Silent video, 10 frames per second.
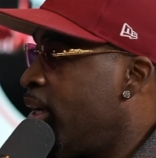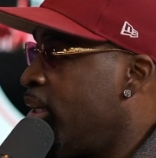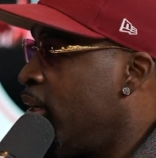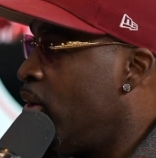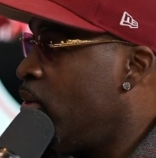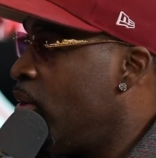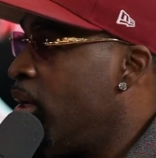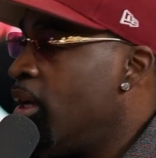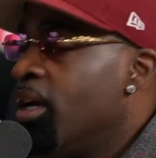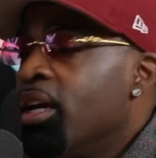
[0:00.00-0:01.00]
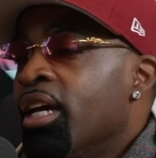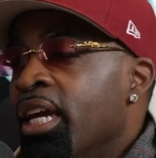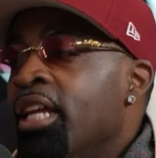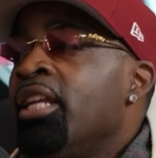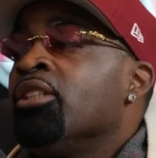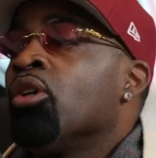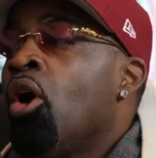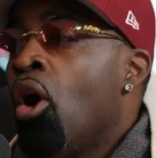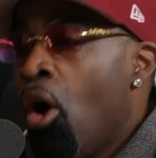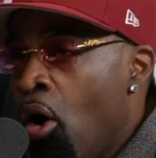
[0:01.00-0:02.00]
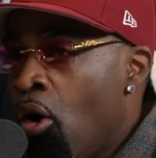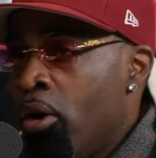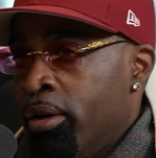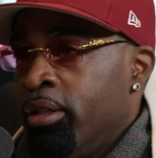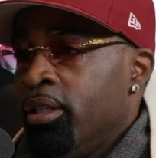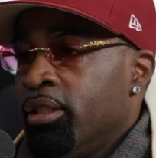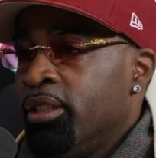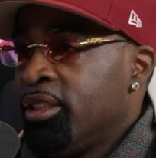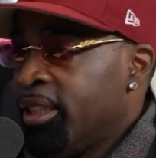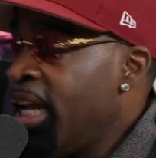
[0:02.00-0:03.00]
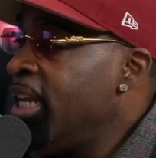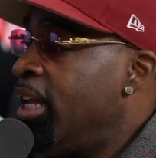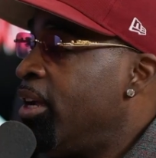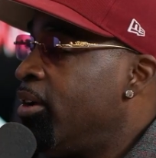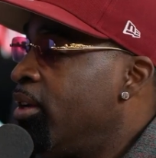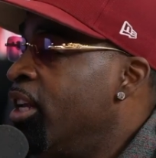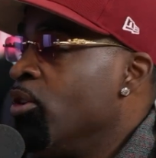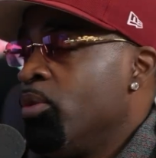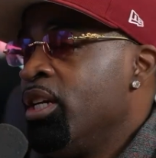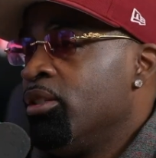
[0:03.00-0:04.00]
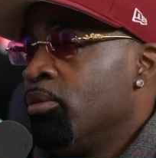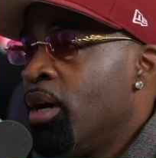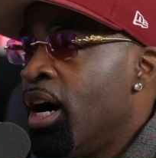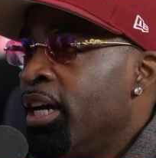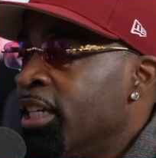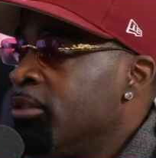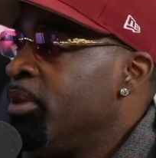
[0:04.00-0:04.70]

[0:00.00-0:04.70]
to go, it is hard to stay there. And the reason why is